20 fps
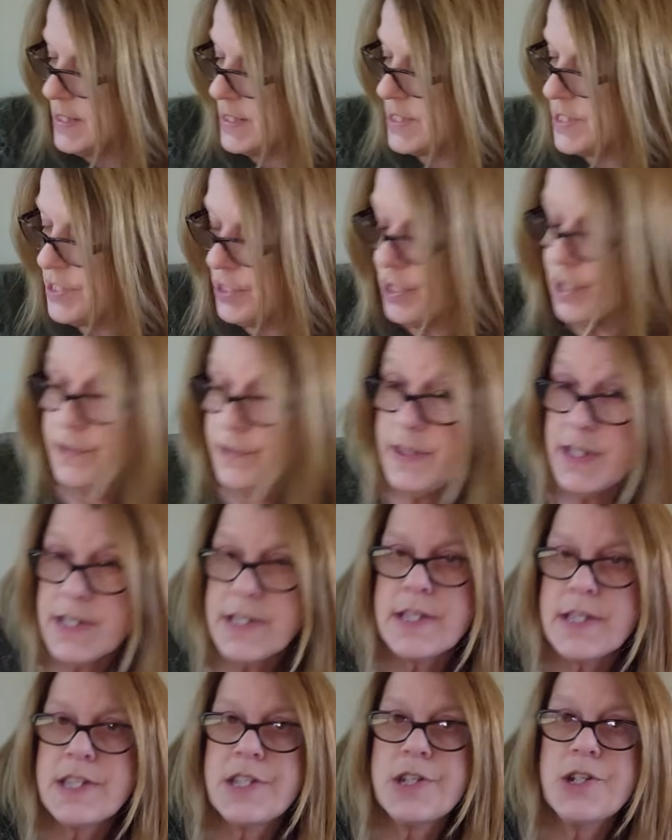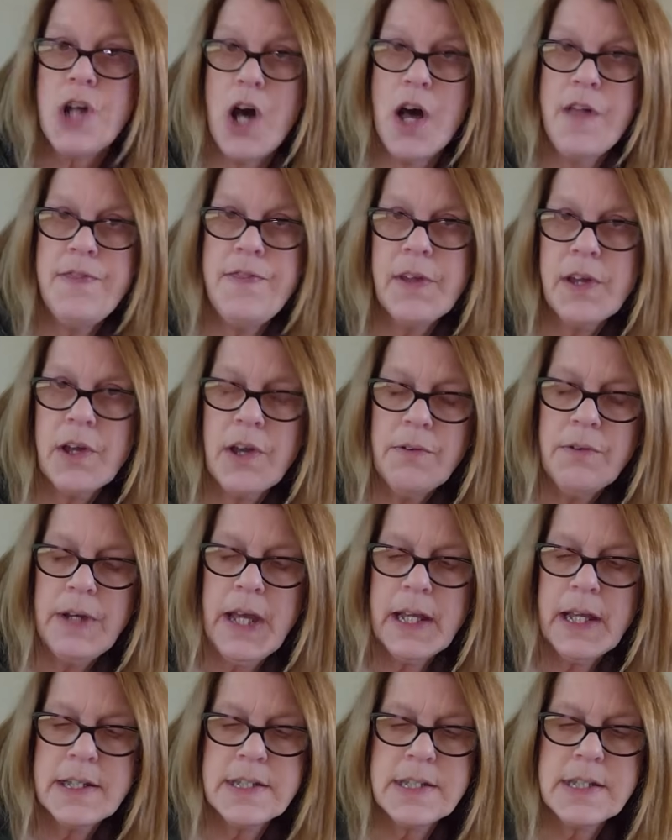this yarn, this is not the
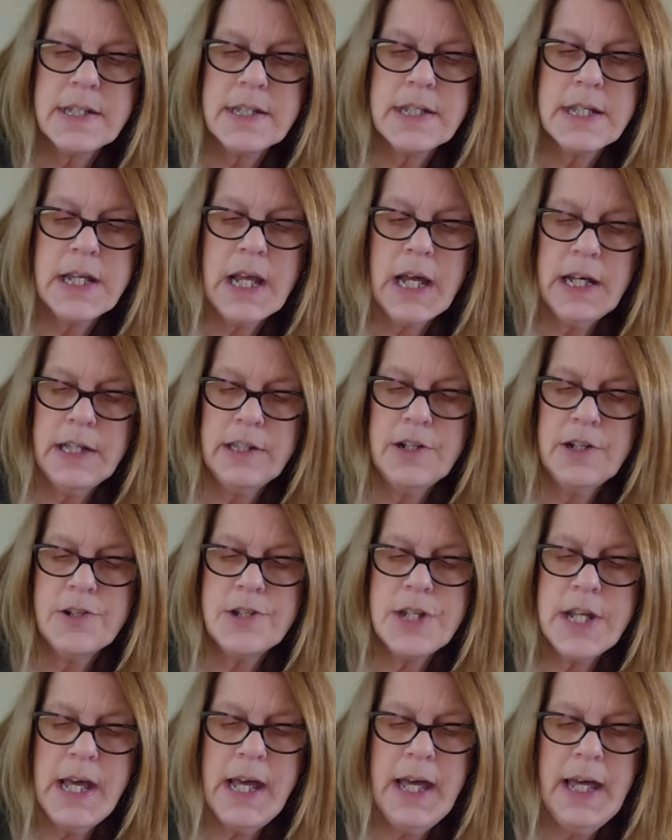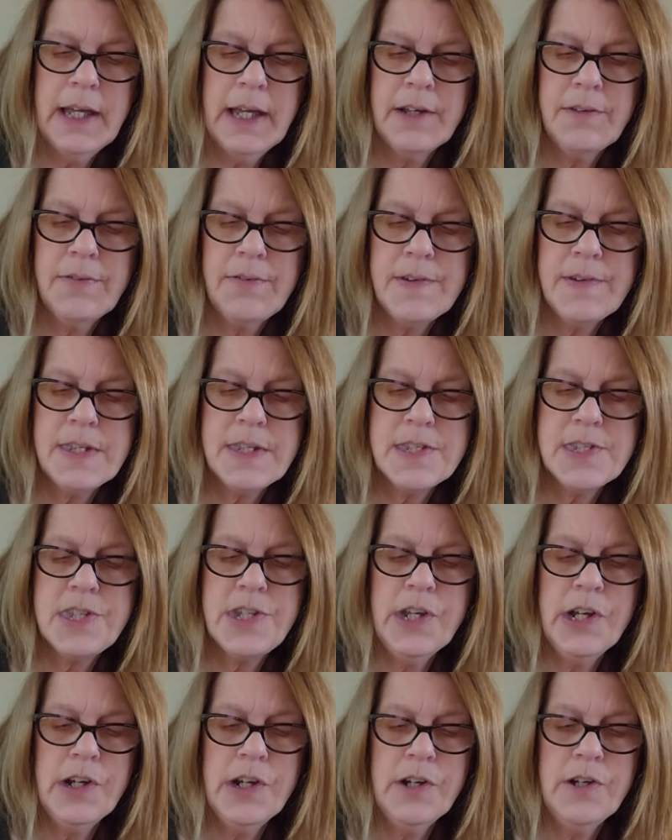correct color tag for this
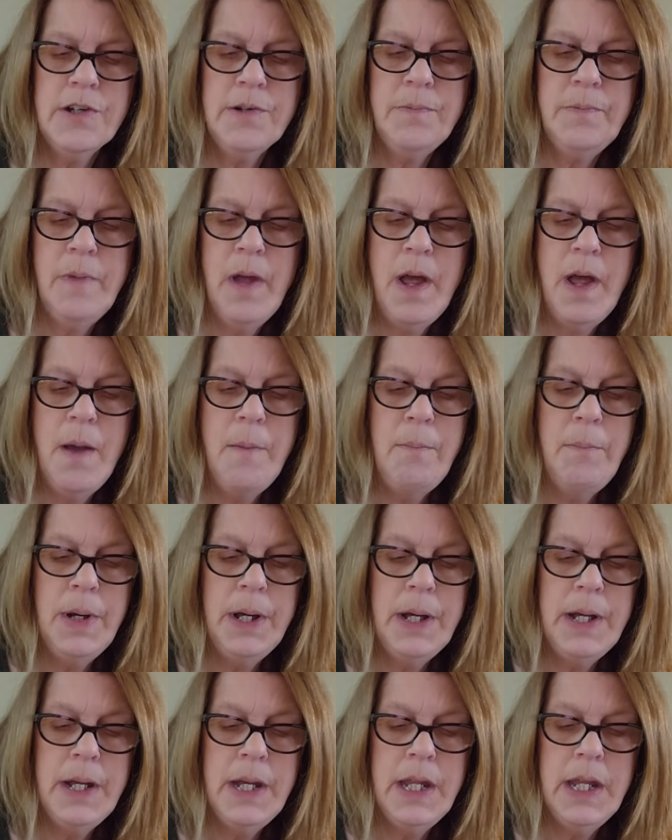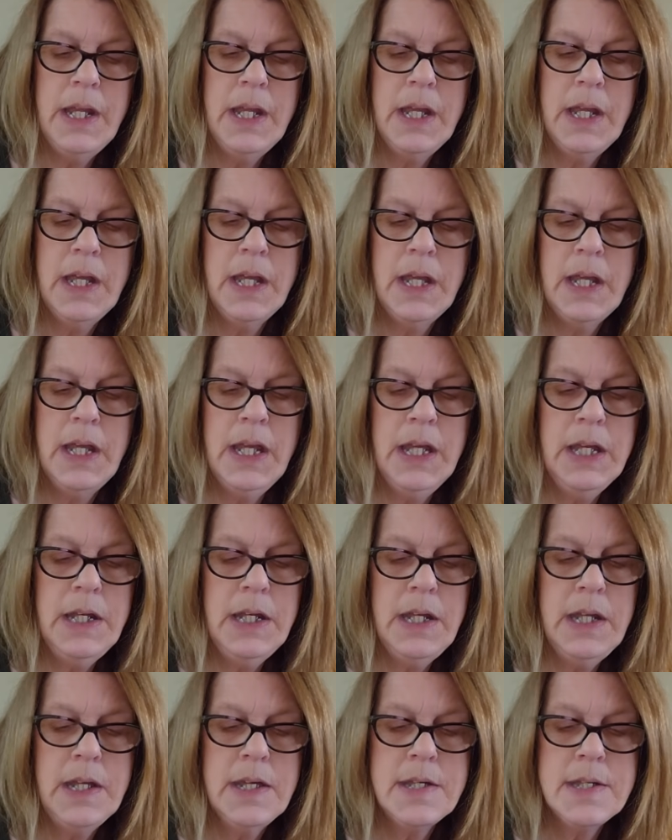yarn, but
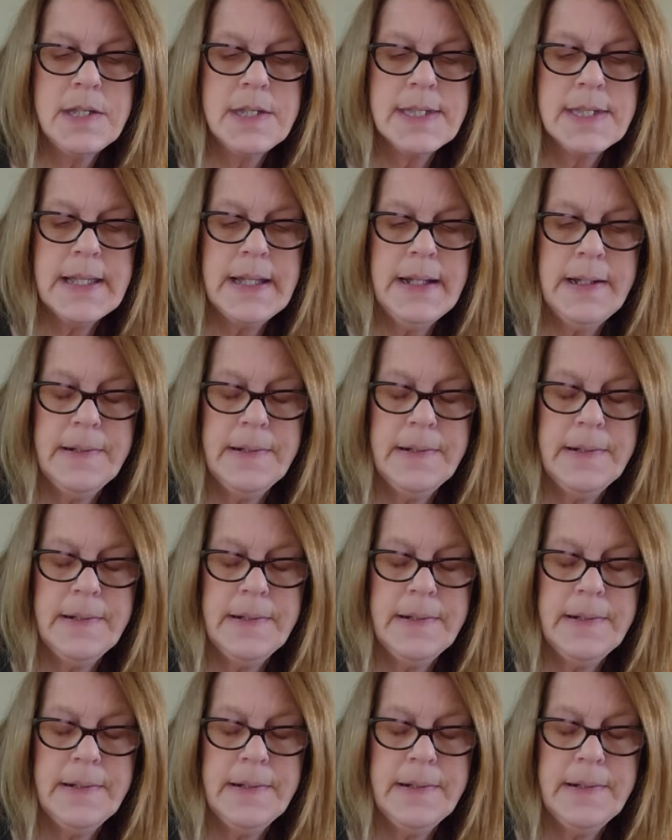it is,